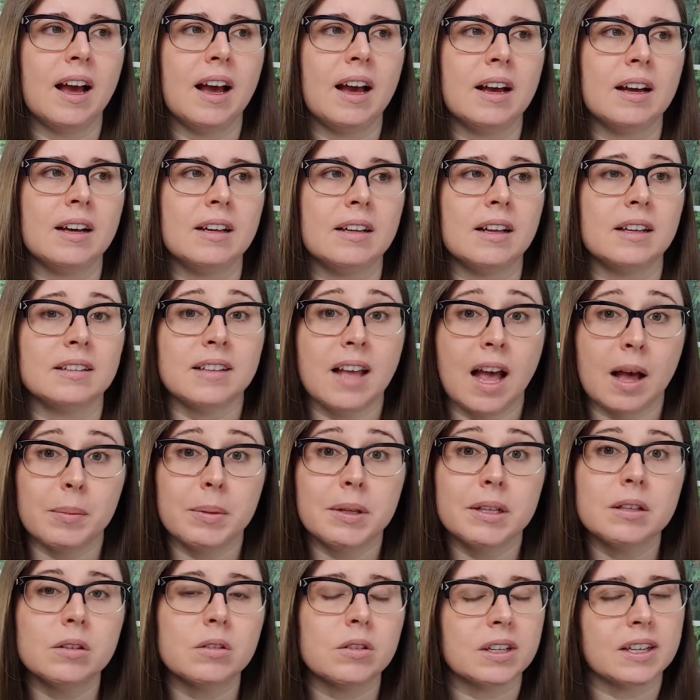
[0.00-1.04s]
uh, a
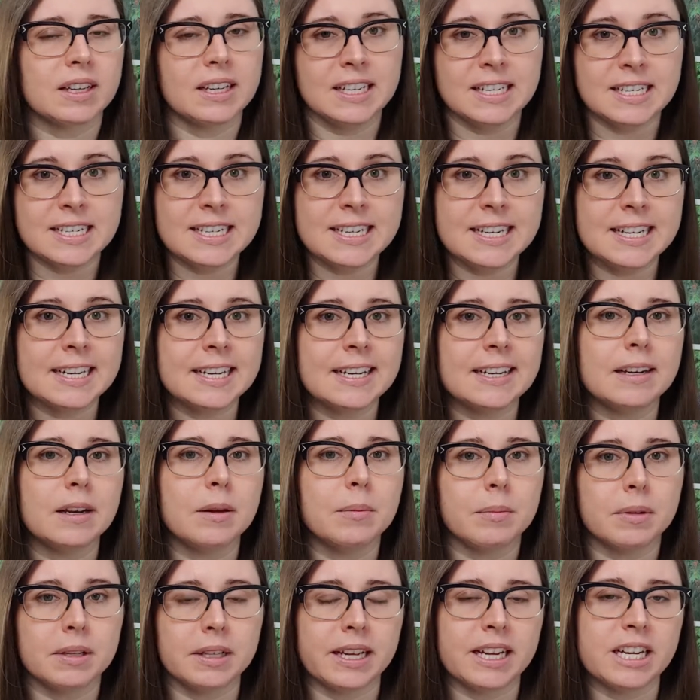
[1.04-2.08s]
Tamil or
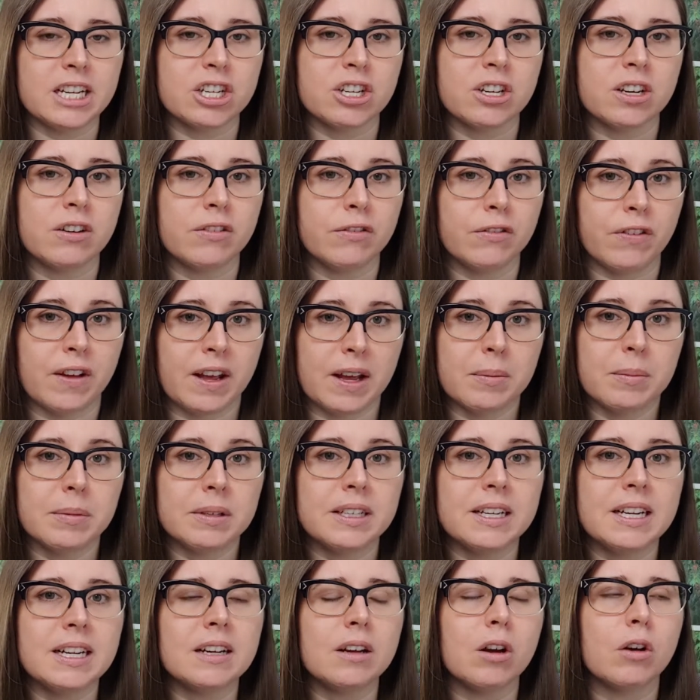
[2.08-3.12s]
Indian Malaysian
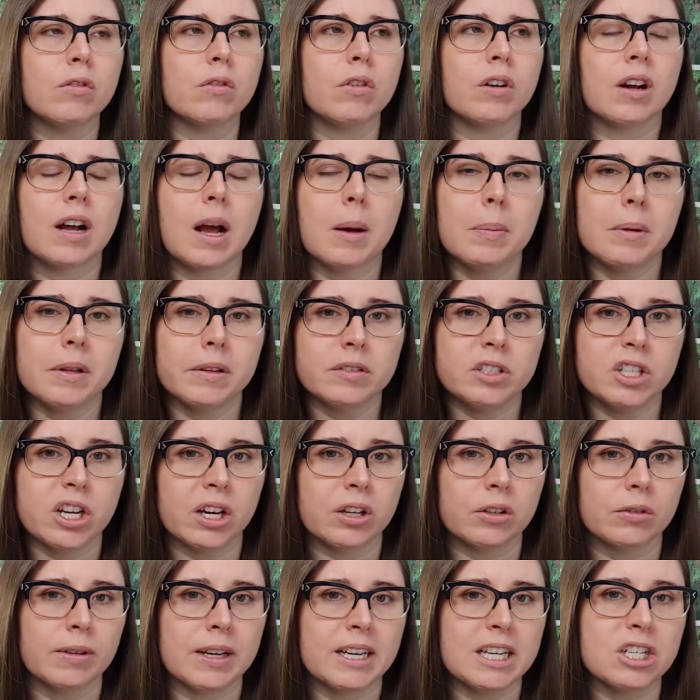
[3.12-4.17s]
family over a couple of
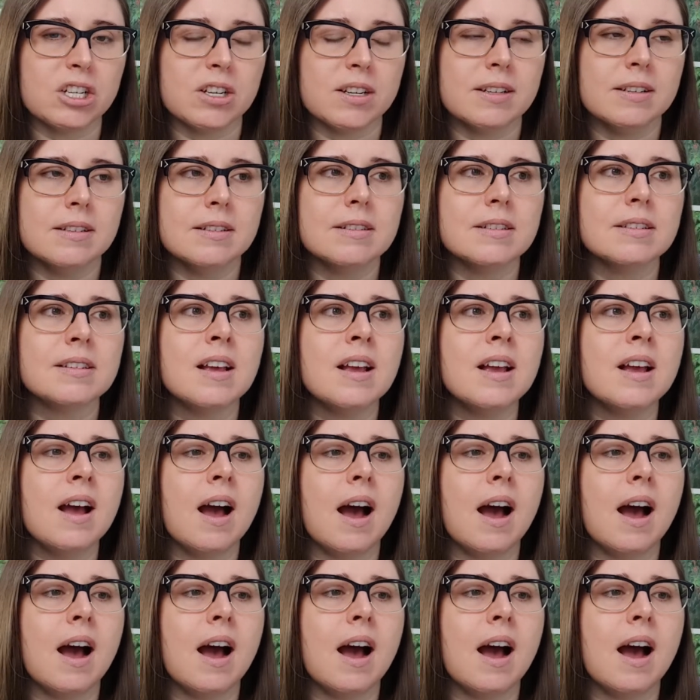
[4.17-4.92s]
generations.